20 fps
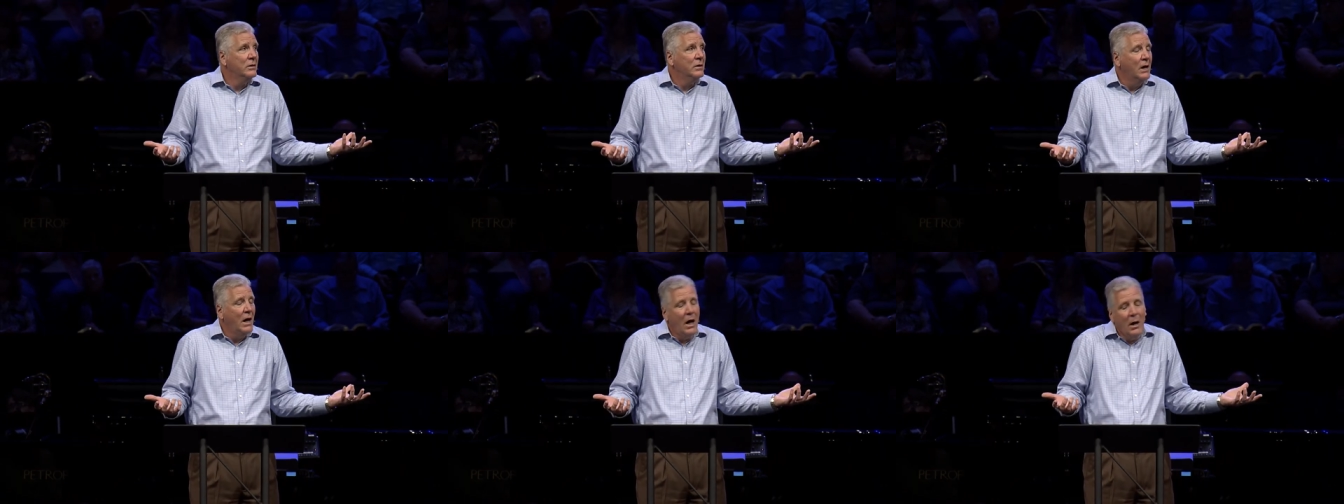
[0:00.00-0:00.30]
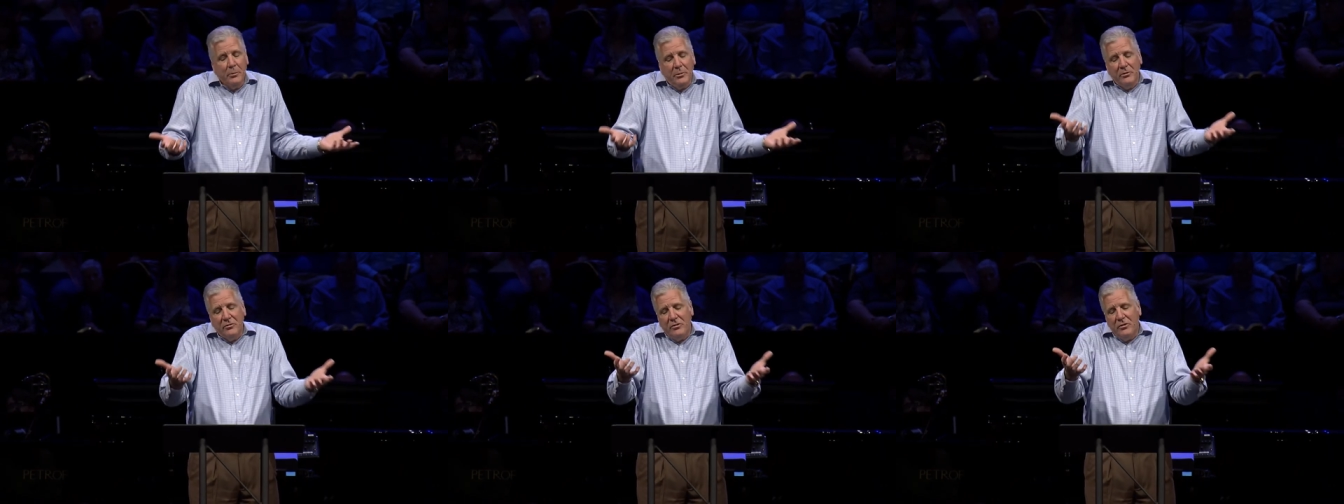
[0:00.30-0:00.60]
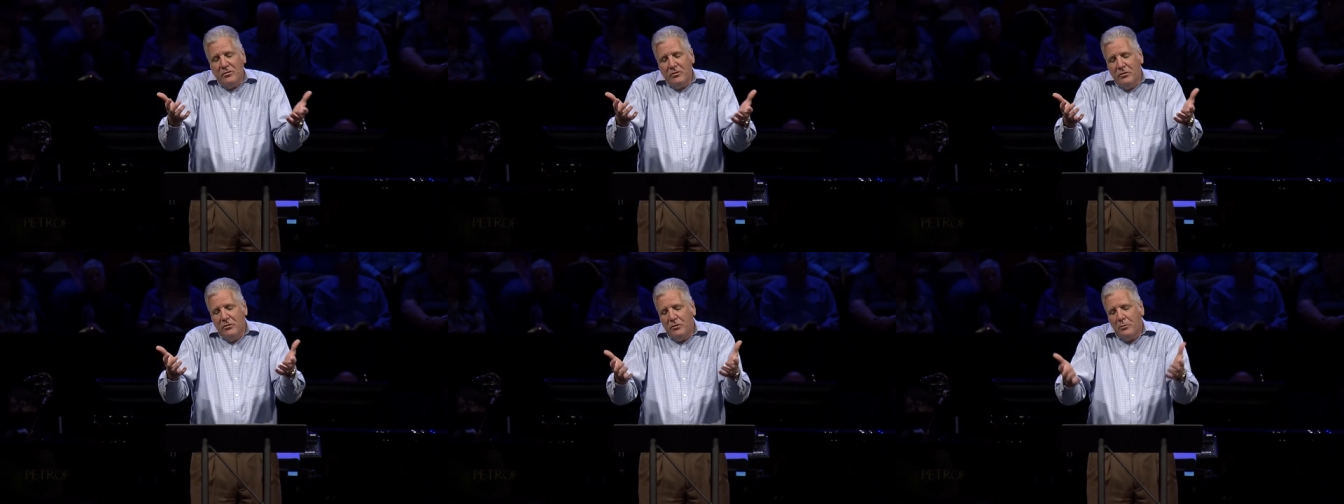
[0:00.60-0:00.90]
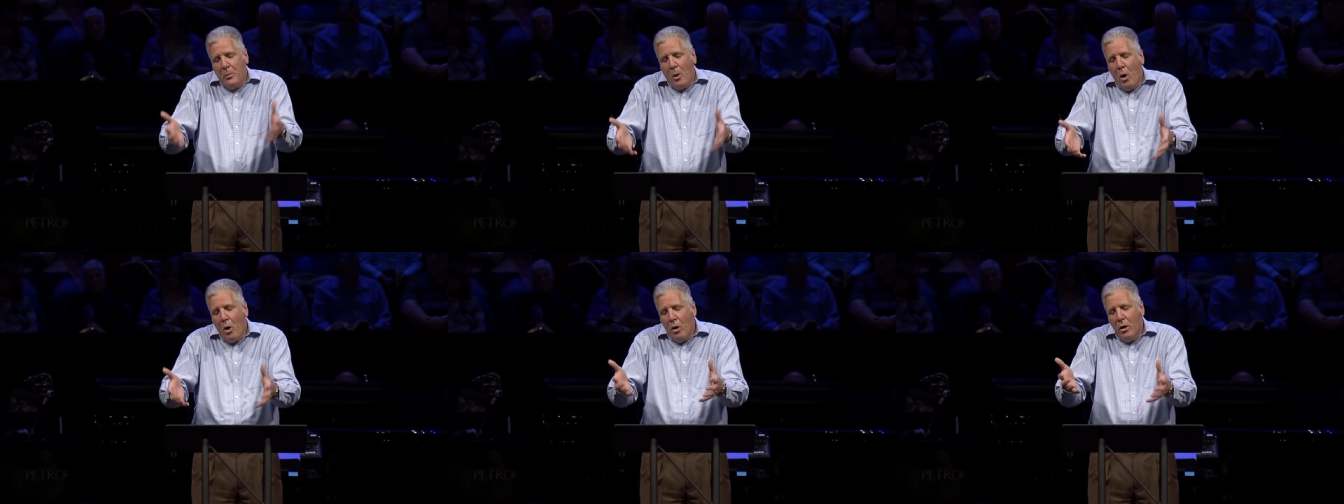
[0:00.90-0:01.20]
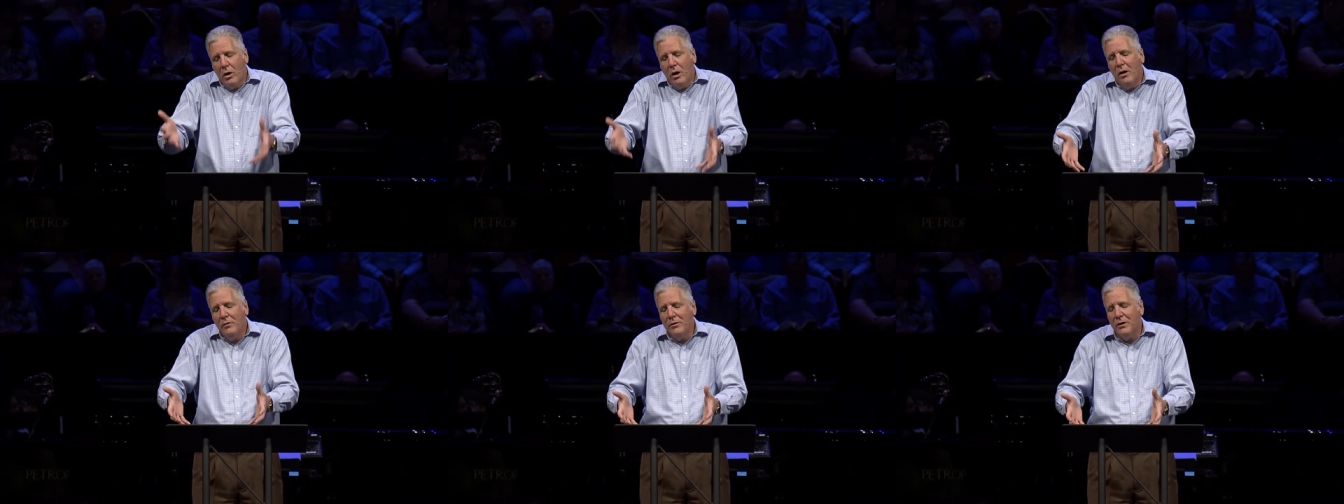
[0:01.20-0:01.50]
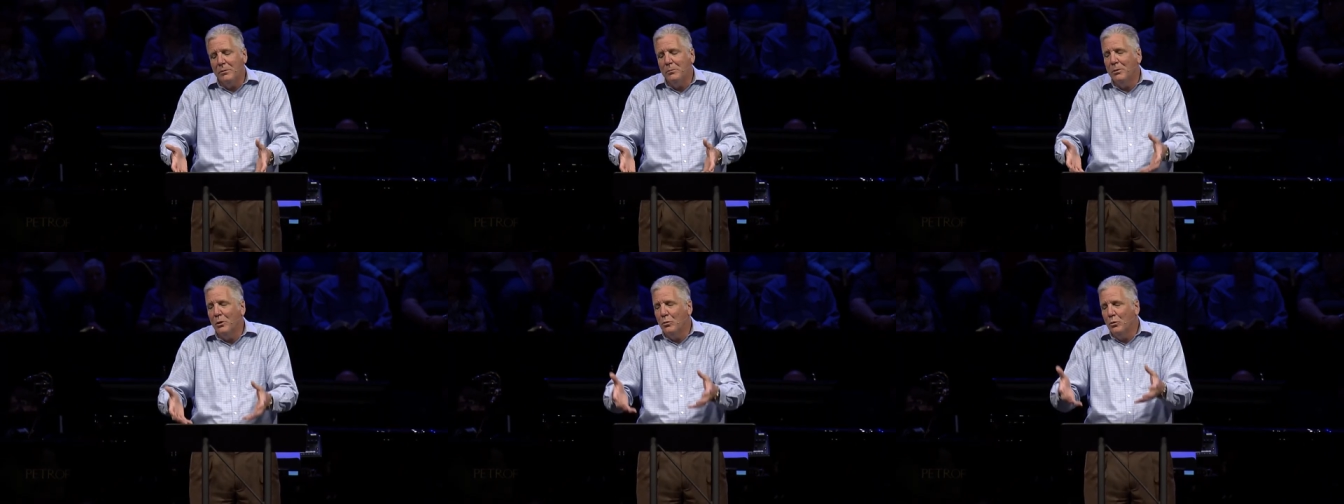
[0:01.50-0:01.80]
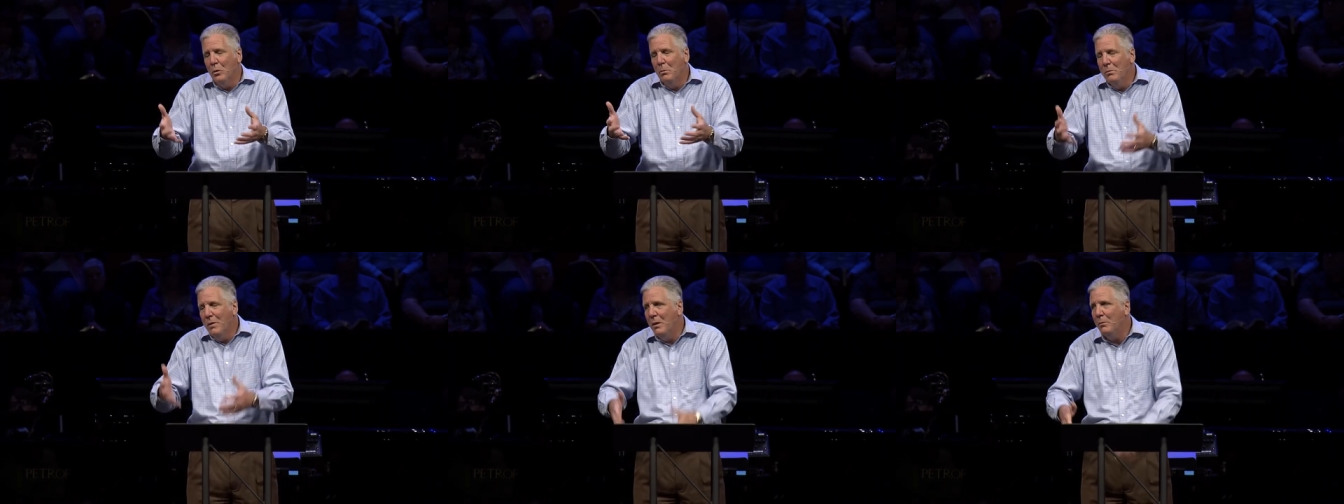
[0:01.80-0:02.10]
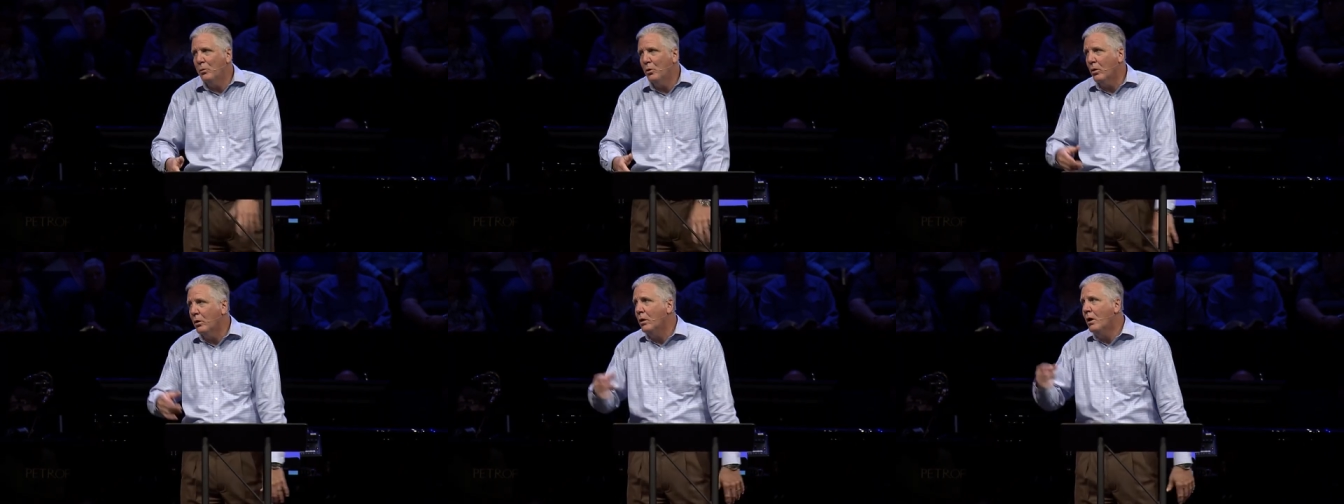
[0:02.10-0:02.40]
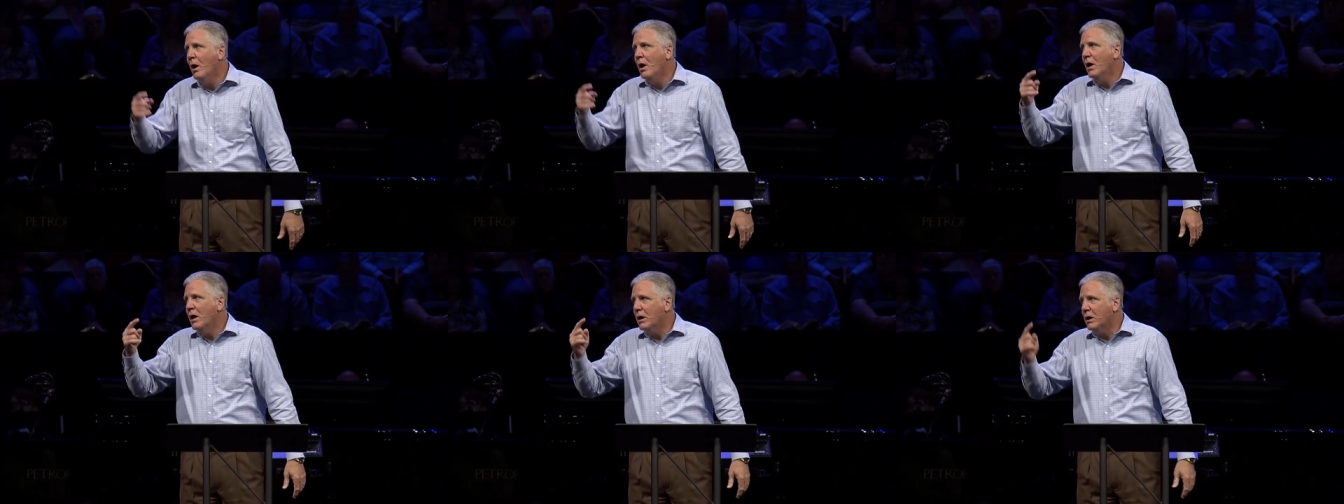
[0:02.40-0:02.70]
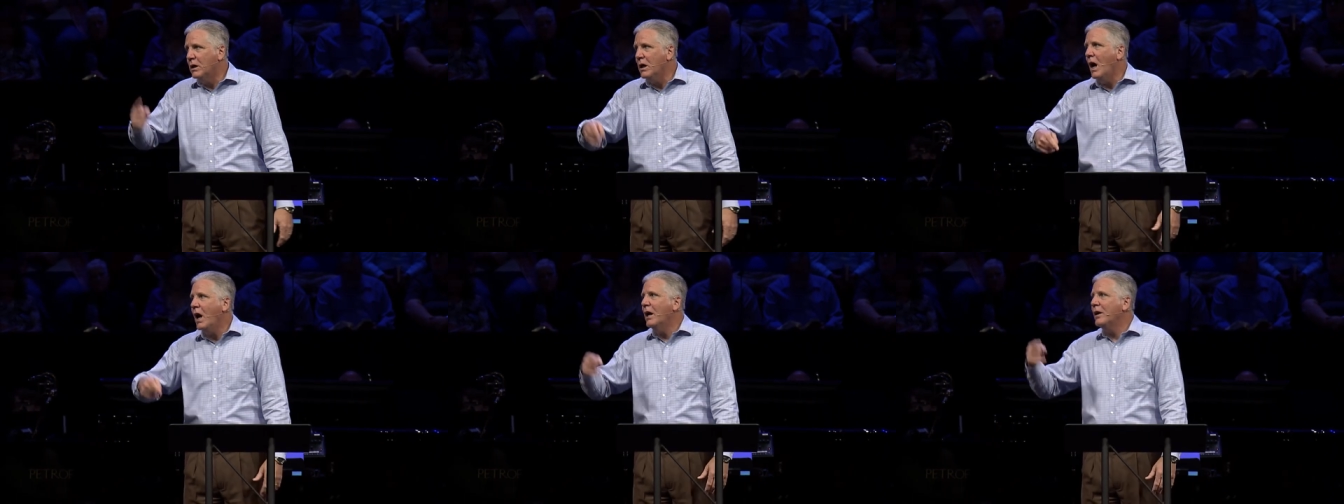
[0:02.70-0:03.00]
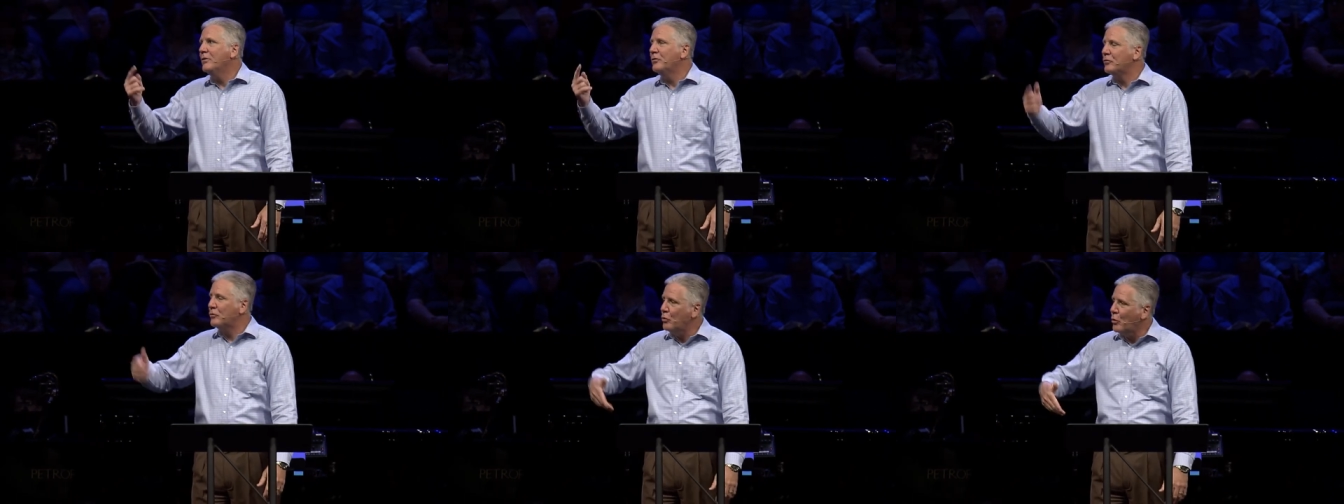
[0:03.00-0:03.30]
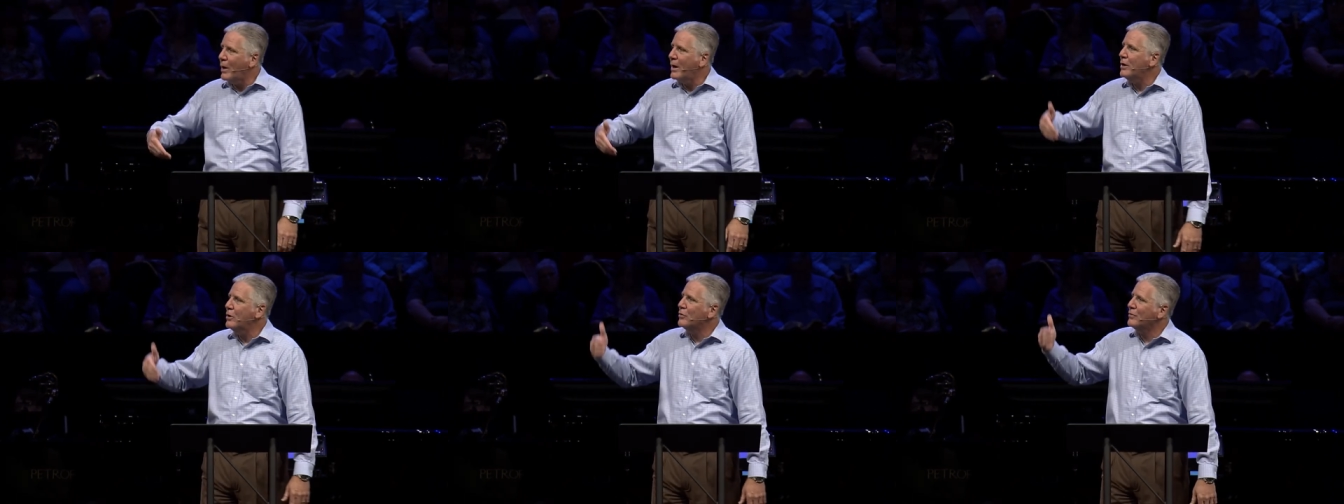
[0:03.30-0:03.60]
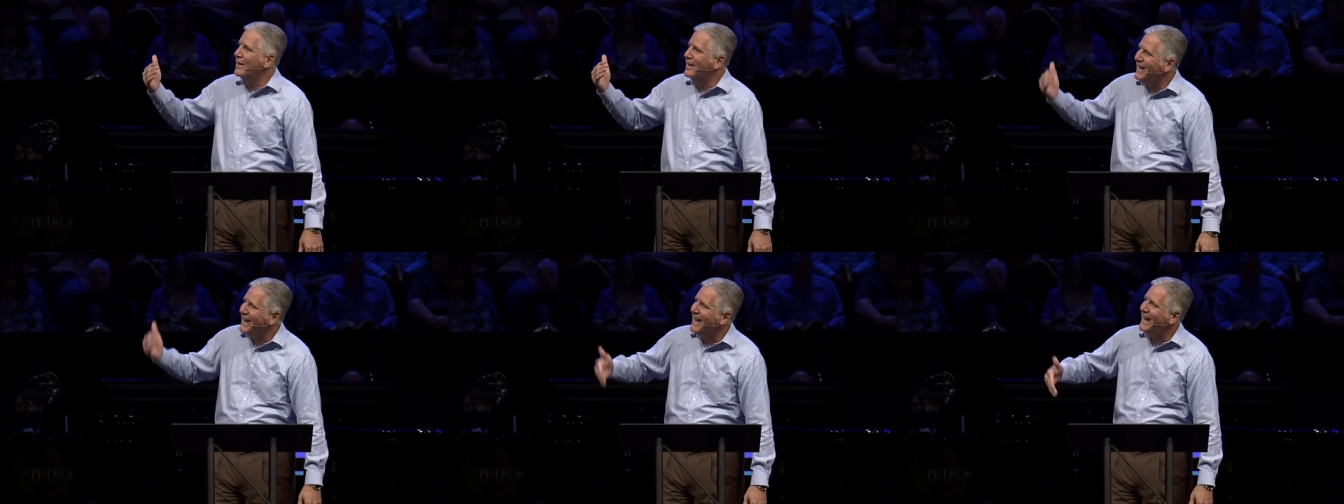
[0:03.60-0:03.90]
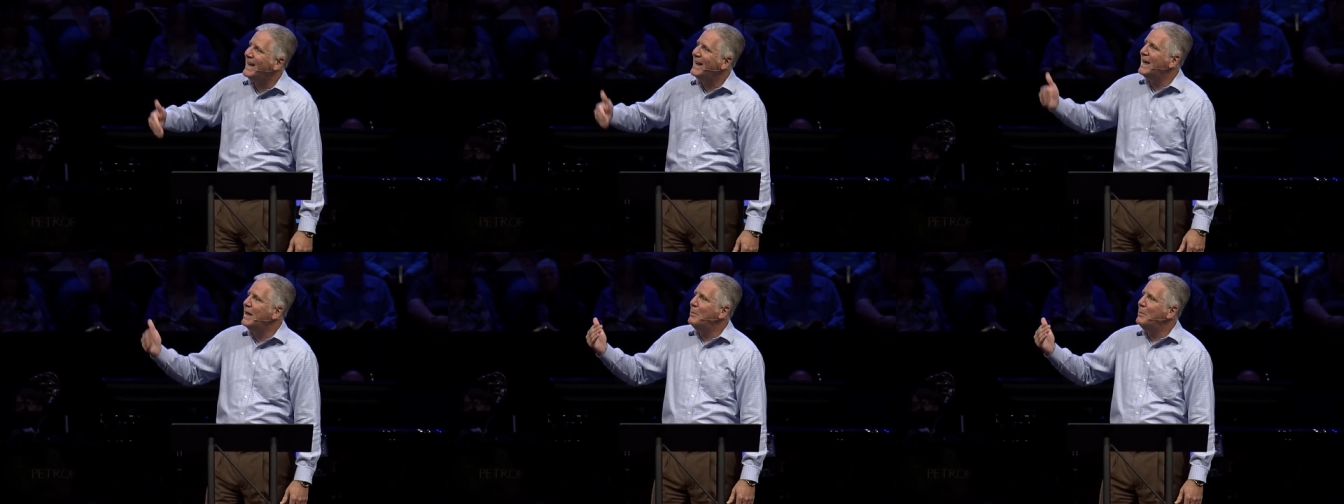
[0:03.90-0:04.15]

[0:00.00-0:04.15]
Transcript: Opposition's part of it, but remember, God is greater than any